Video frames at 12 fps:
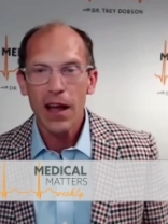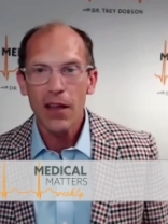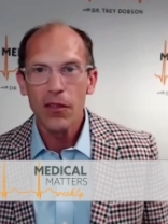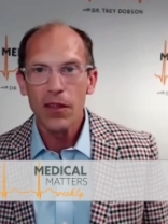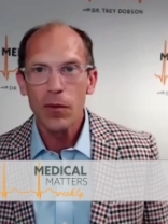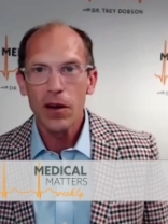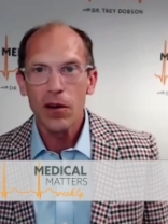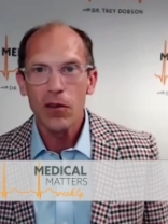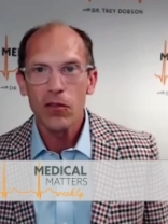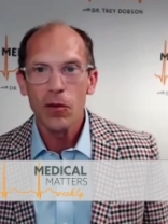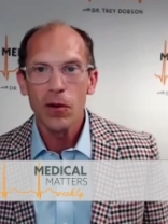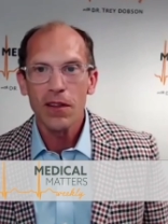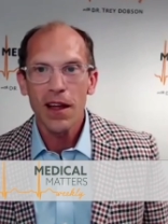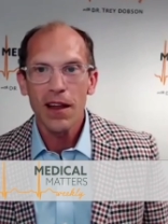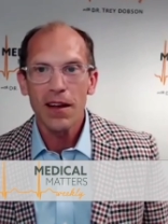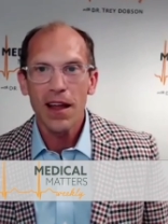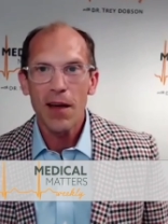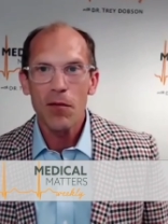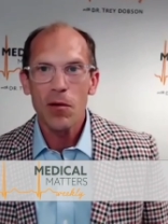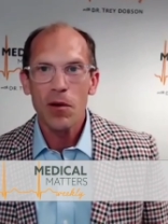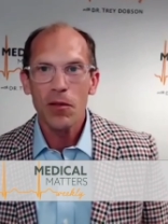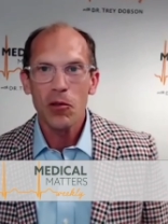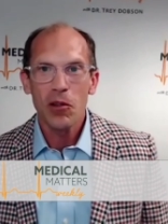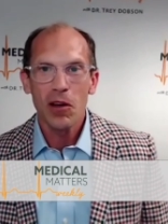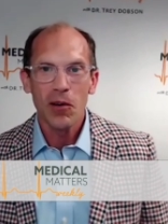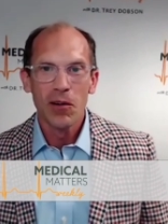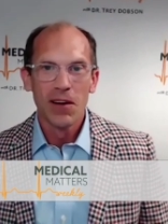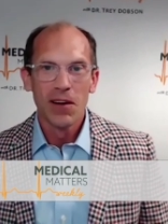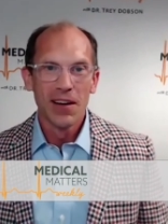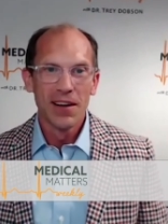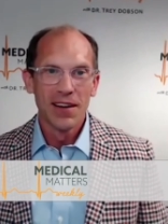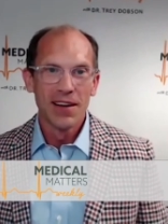So, Kathleen, we are so excited to have you on the show.